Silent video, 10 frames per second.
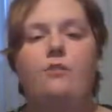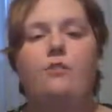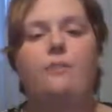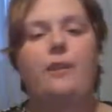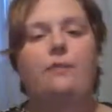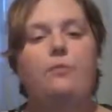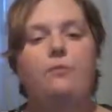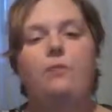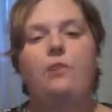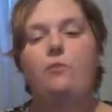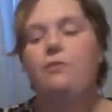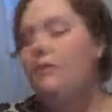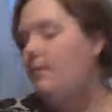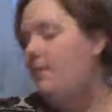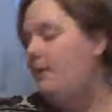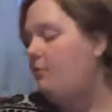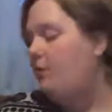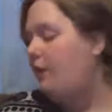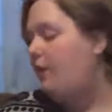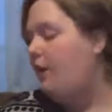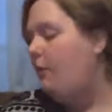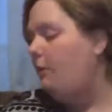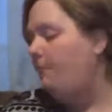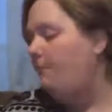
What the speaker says: just because we've been using them as we go.